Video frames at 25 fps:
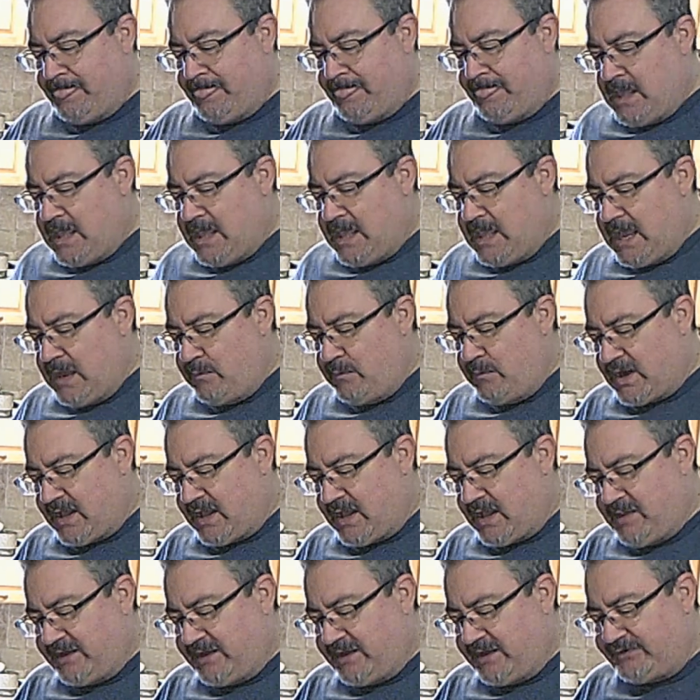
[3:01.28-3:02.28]
And when I
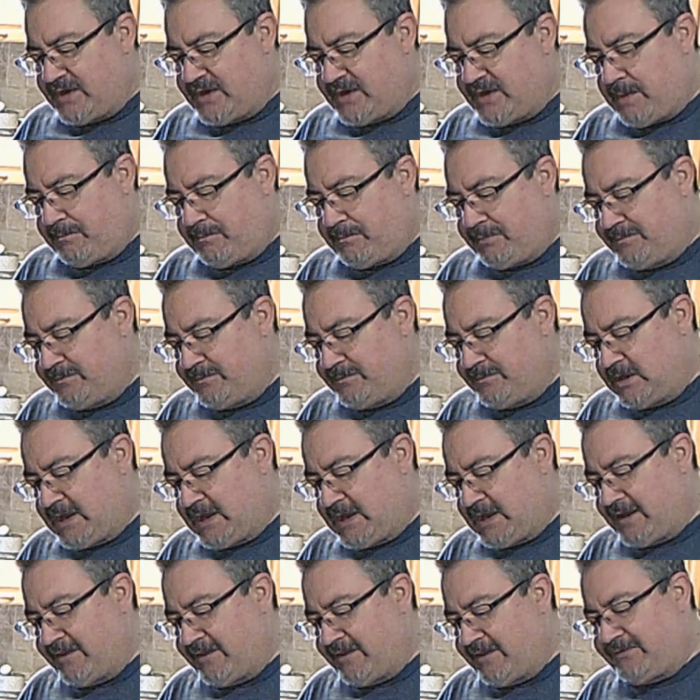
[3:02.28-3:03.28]
mix it up, kind
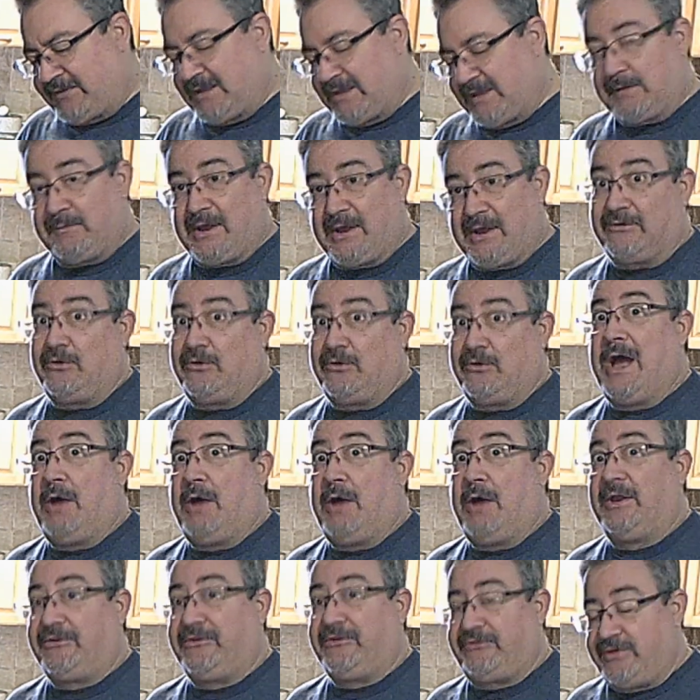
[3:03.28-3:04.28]
of think about how much do you